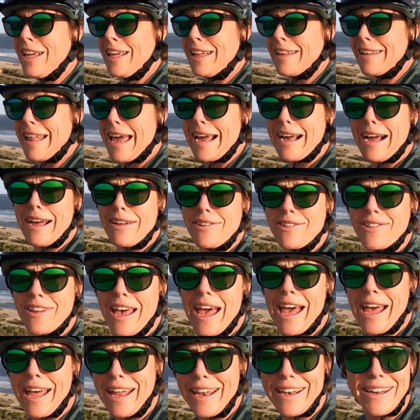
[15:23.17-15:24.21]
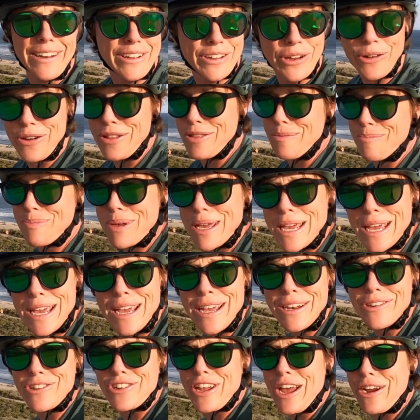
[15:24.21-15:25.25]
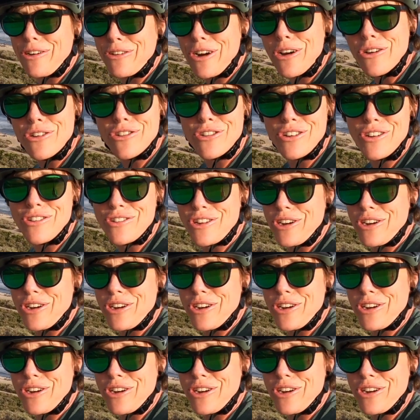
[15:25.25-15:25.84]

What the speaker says: like I said, go to the beach, get groceries,